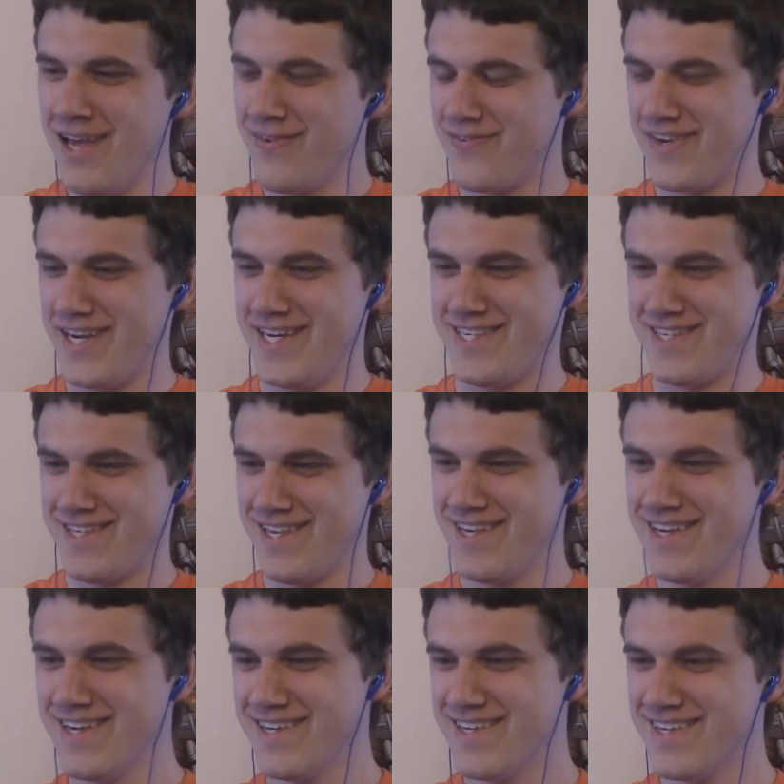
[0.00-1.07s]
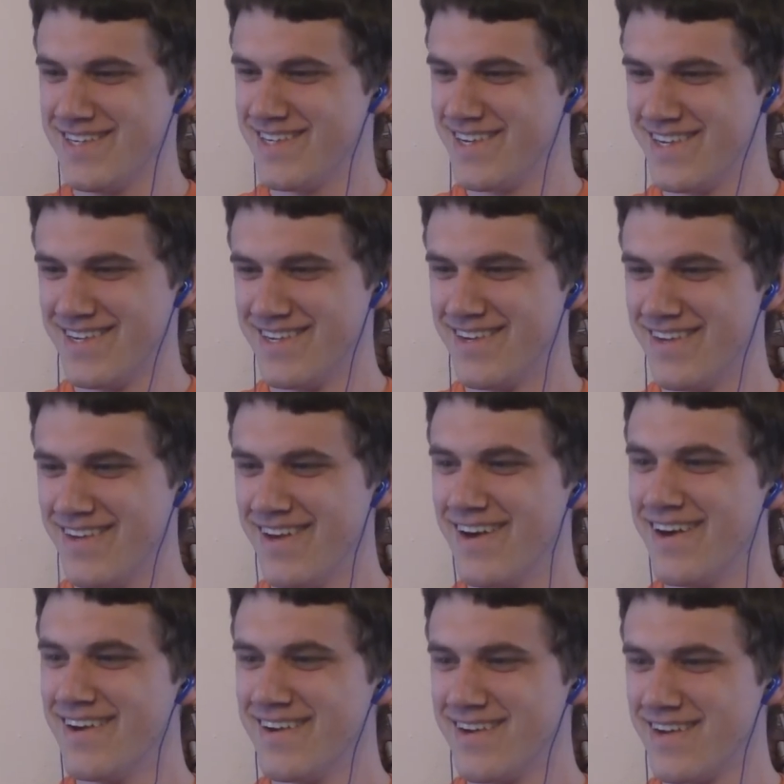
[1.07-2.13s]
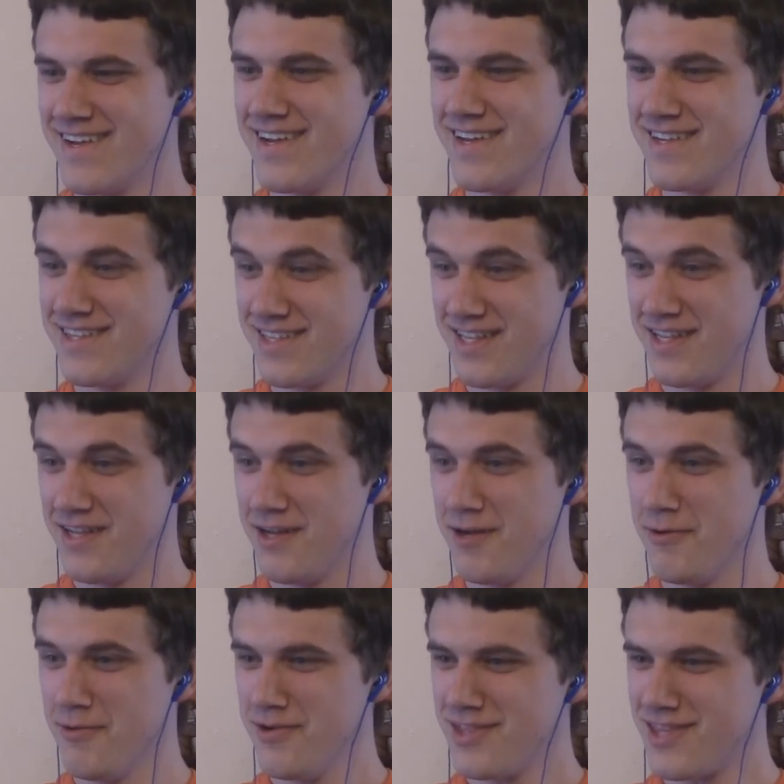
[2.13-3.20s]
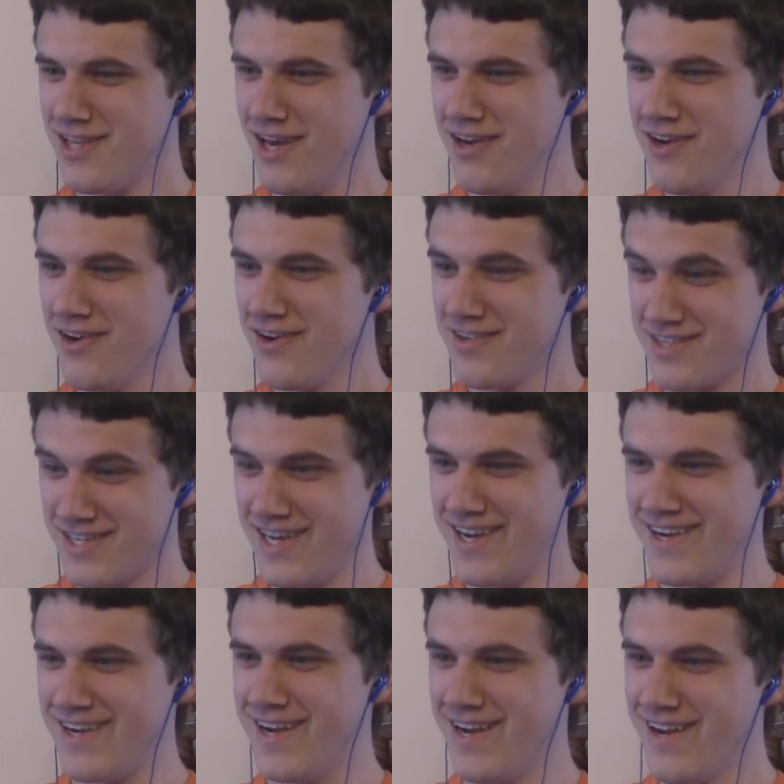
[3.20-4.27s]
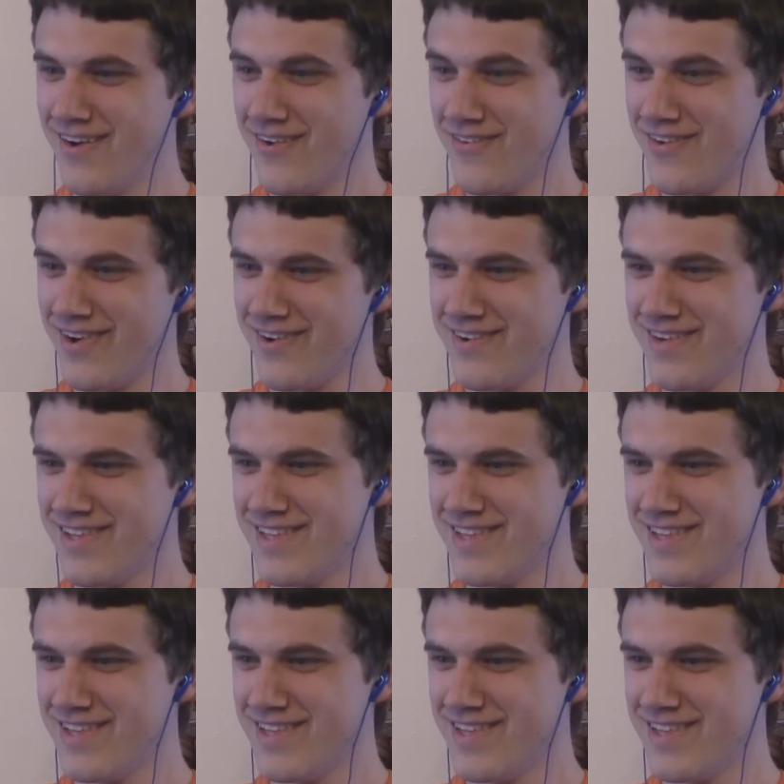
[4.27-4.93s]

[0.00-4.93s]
Face. No, I can't resist her. Dang! Whoa.